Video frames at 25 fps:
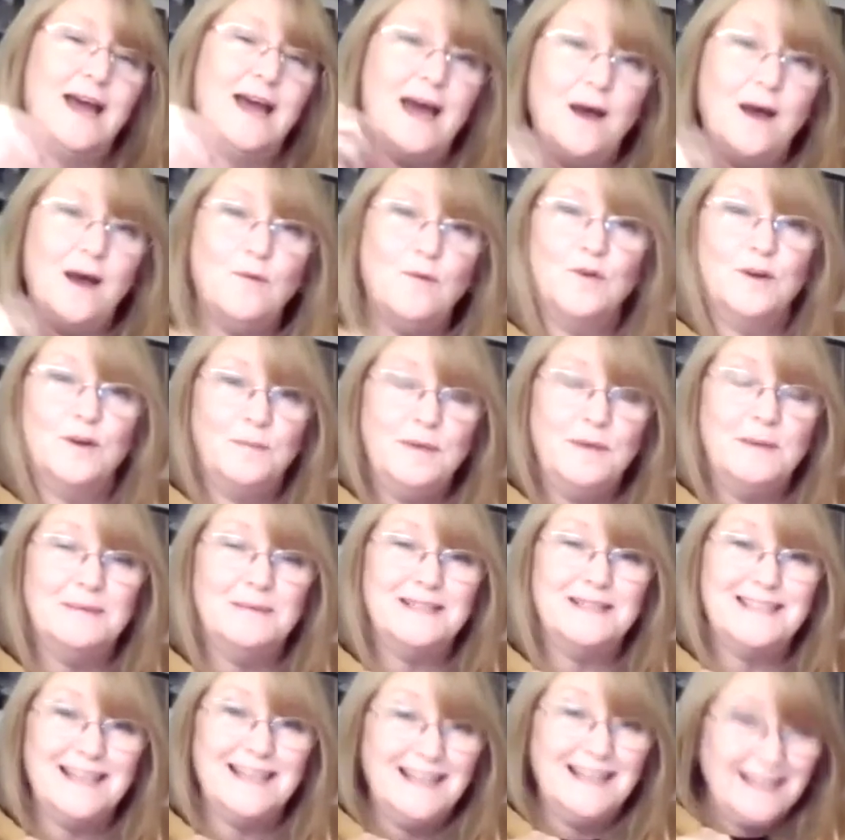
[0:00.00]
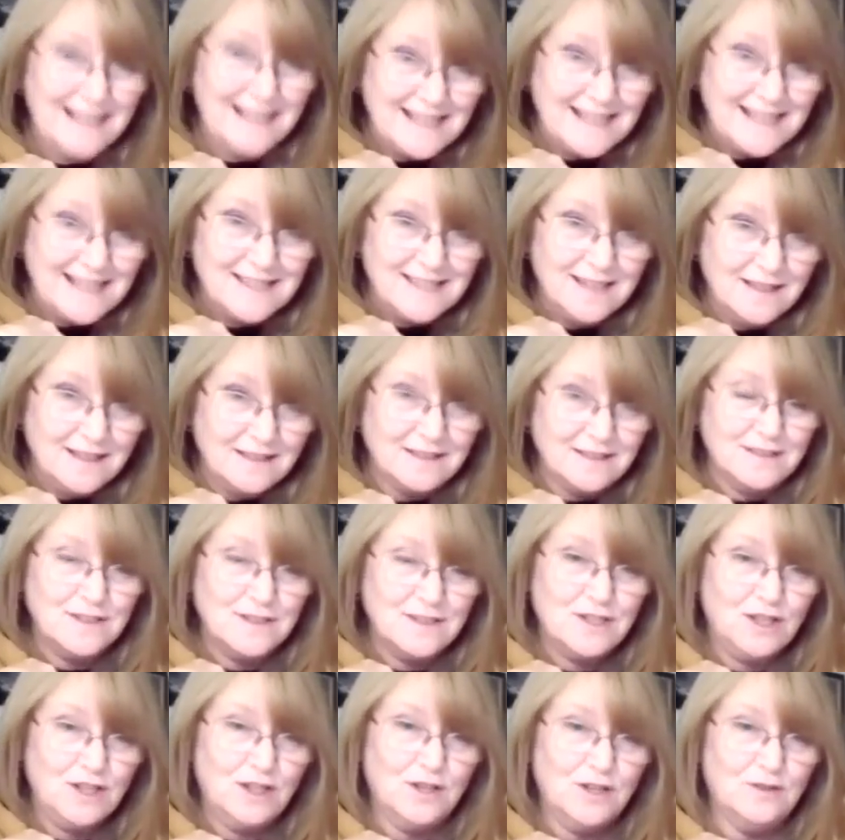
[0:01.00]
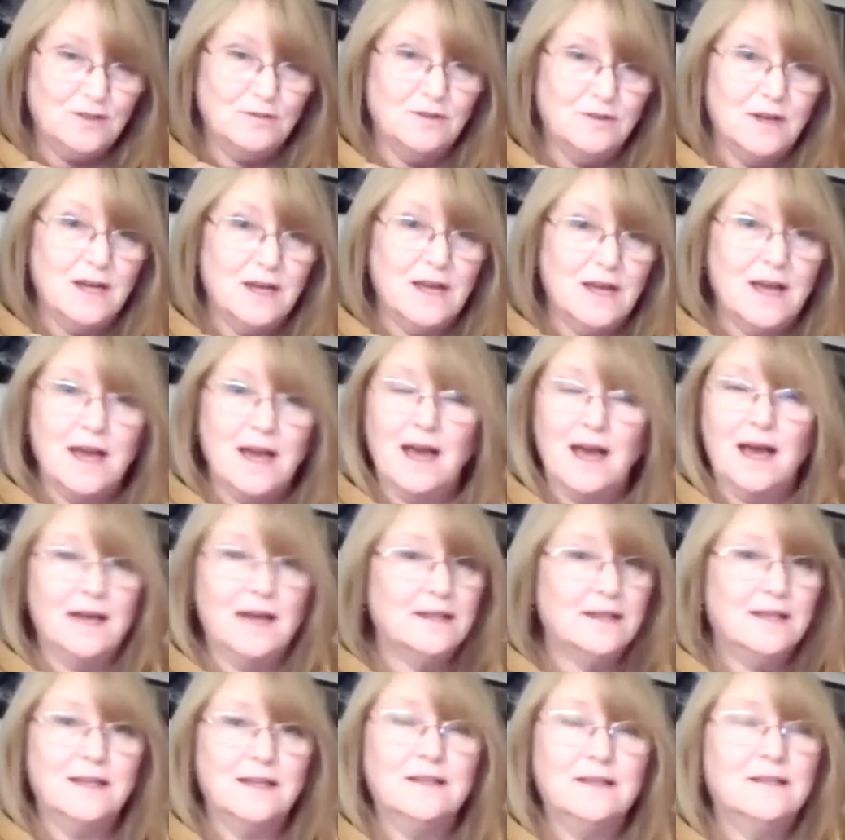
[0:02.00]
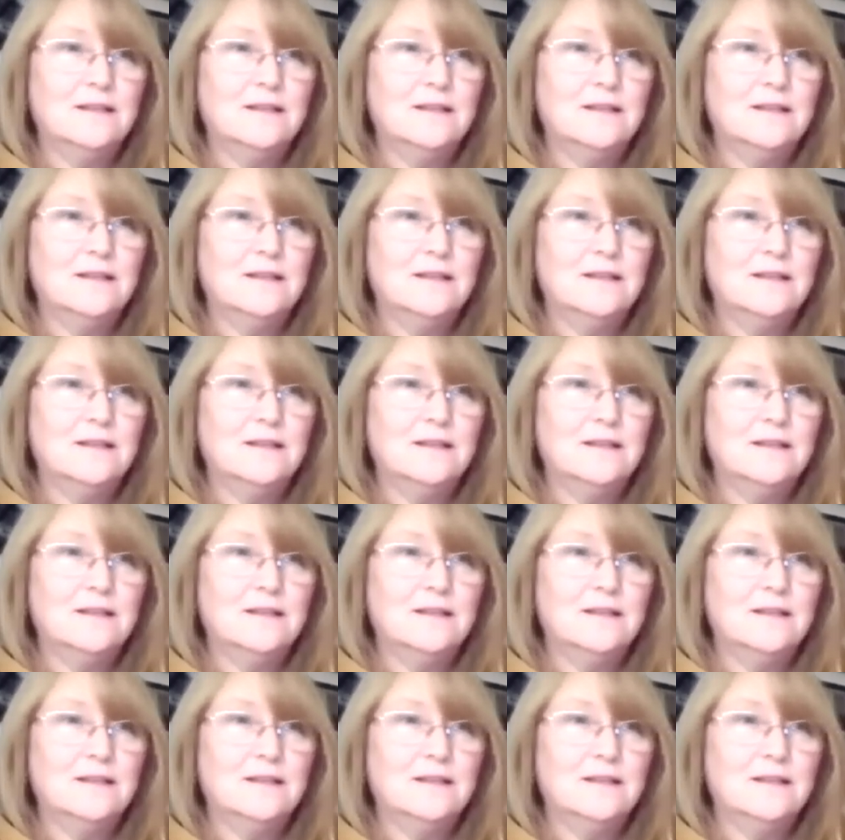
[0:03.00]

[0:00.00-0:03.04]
i want to be able to listen to you i think